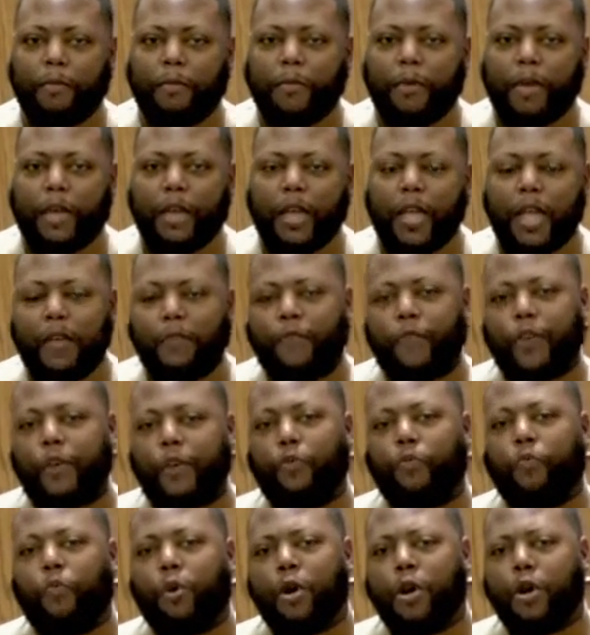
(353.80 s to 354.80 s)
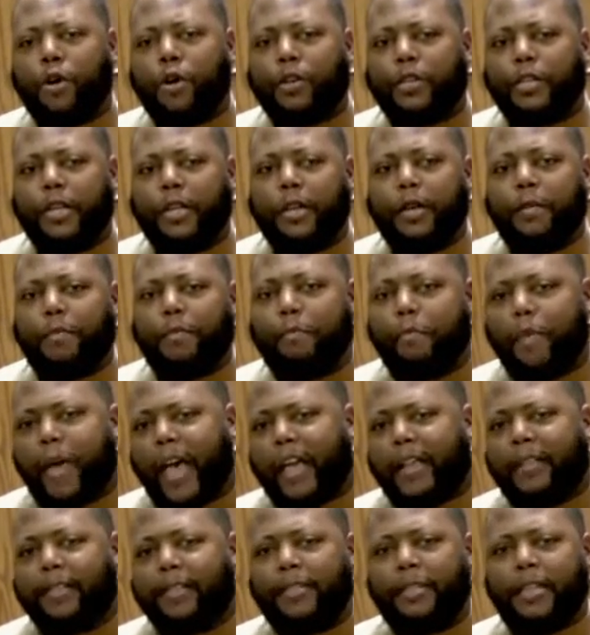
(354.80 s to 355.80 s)
If it worked
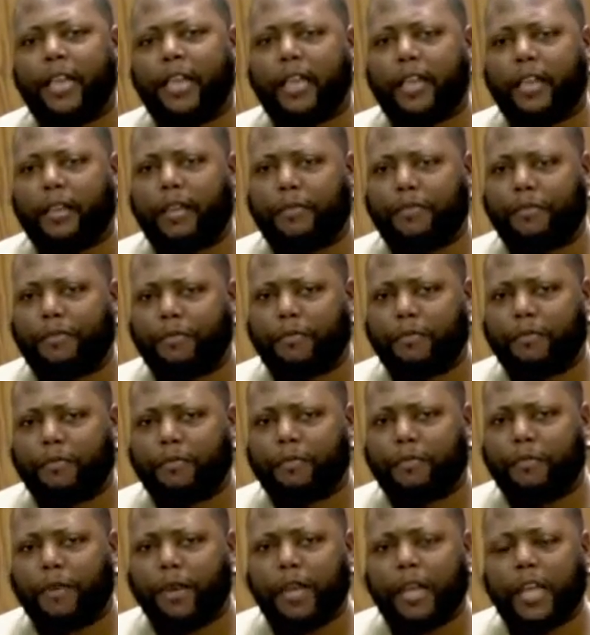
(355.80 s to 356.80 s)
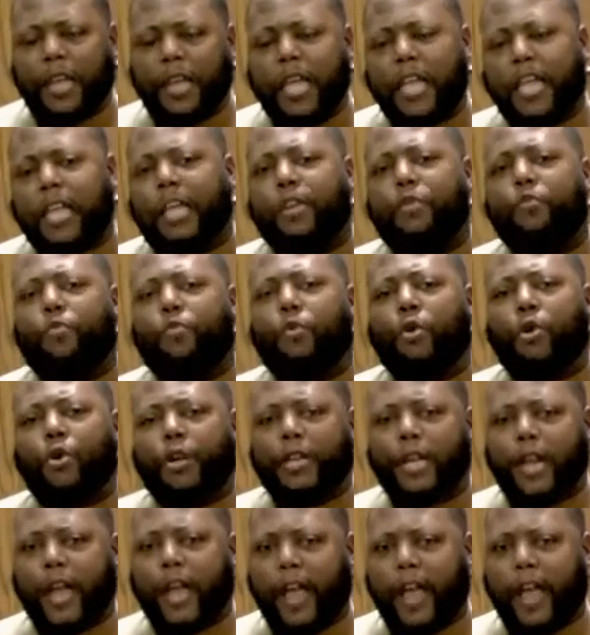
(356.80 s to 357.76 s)
back then, it could work now.